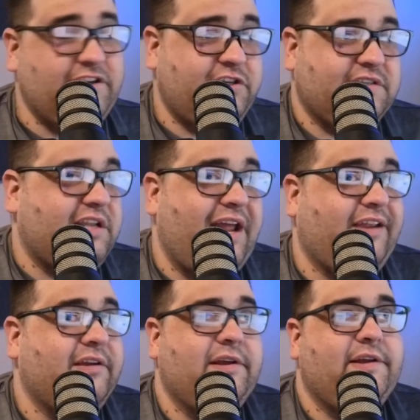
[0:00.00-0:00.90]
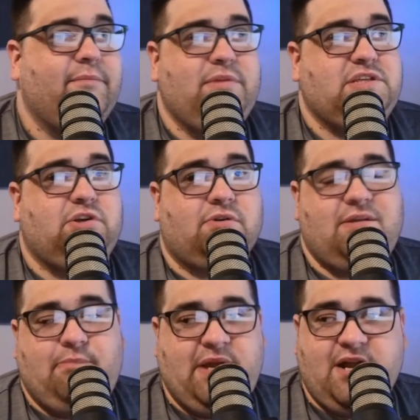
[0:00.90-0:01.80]
just like Missouri
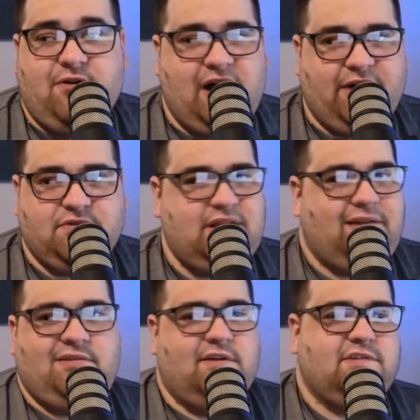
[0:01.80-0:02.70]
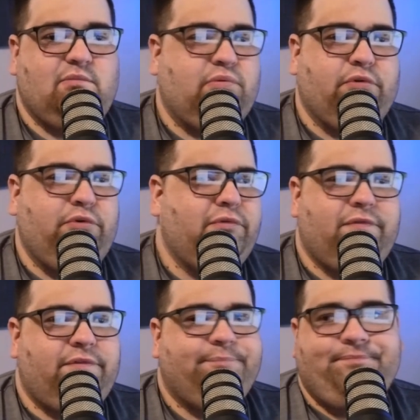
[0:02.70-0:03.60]
beating Ohio State doesn't prove